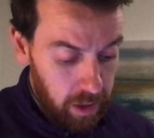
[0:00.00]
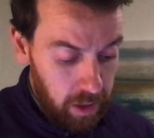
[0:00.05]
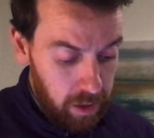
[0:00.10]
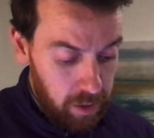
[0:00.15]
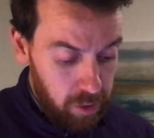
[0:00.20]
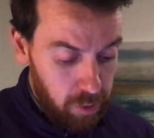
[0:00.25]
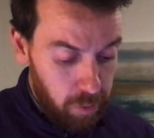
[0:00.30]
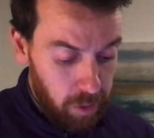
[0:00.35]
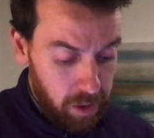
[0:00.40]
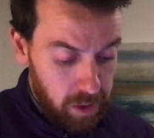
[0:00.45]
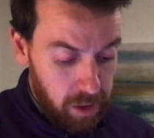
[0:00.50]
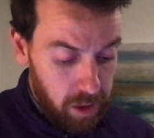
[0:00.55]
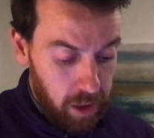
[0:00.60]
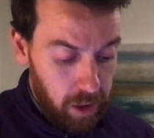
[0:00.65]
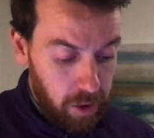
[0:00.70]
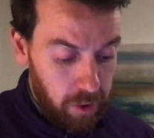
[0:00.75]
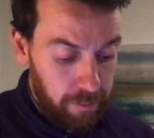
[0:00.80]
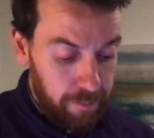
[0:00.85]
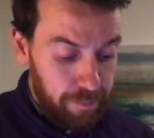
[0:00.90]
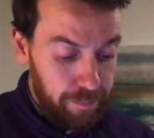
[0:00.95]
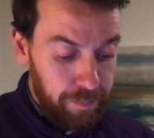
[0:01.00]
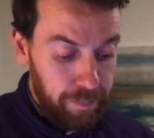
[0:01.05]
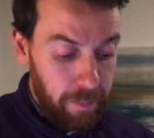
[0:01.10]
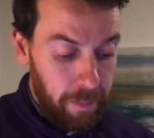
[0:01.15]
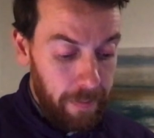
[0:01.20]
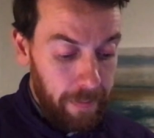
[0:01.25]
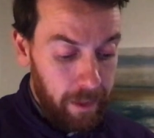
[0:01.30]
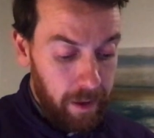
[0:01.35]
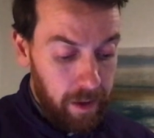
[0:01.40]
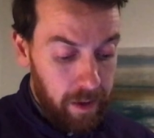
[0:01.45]
So we can see here
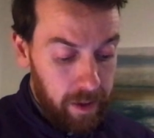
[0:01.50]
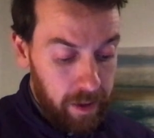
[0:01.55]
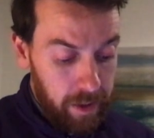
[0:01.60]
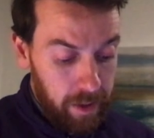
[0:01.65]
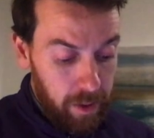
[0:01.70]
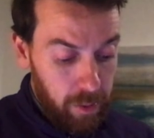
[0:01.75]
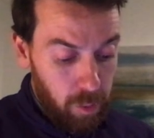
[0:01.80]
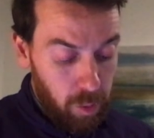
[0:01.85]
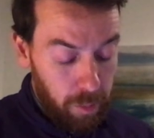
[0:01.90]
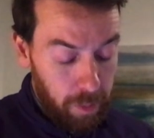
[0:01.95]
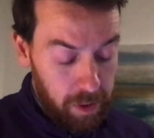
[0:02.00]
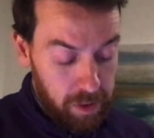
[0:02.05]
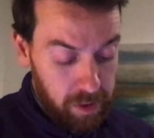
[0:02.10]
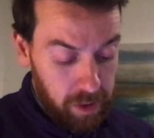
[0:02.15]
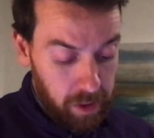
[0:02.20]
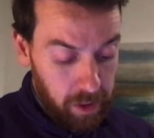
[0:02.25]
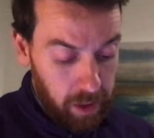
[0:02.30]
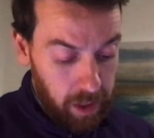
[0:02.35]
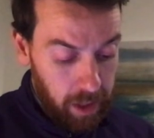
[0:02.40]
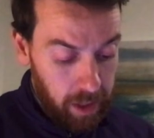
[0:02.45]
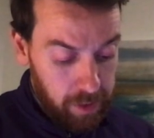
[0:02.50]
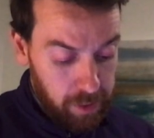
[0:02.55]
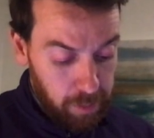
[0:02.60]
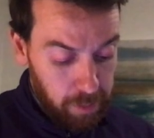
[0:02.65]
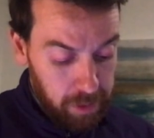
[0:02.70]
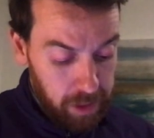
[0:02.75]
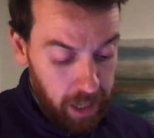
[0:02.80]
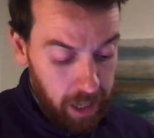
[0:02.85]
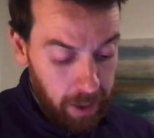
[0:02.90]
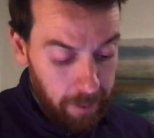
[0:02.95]
we're missing some
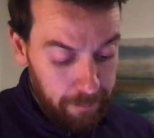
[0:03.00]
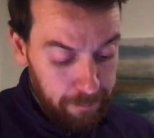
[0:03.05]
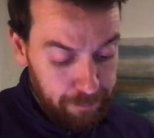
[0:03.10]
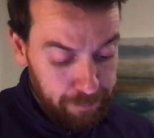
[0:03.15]
data.